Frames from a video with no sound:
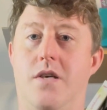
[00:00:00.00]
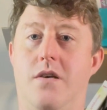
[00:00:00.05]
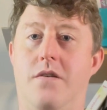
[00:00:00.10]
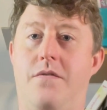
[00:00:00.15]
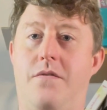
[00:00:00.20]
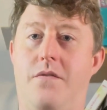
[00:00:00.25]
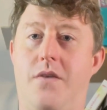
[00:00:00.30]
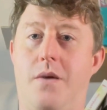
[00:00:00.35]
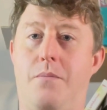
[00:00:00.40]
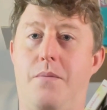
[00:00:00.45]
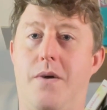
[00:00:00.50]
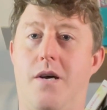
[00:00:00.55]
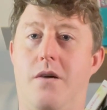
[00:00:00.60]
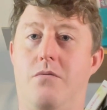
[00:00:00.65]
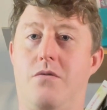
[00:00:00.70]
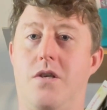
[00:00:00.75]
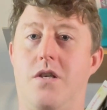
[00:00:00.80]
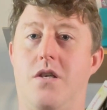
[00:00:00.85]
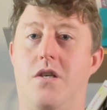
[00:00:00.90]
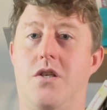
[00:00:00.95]
flip
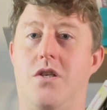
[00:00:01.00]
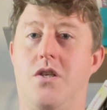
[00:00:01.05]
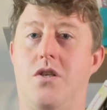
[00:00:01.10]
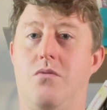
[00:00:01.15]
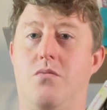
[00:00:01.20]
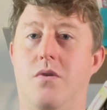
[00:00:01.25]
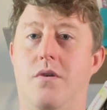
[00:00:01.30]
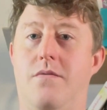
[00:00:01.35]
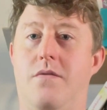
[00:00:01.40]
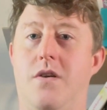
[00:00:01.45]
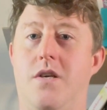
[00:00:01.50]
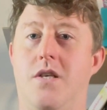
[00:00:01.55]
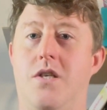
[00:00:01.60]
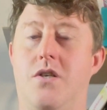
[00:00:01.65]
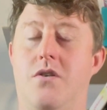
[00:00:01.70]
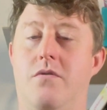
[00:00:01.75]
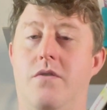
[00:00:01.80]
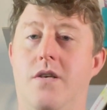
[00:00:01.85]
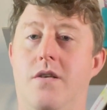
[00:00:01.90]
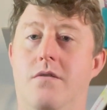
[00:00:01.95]
out swivelly
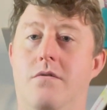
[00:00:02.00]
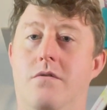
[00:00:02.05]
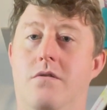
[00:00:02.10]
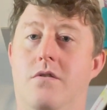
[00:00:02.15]
screen.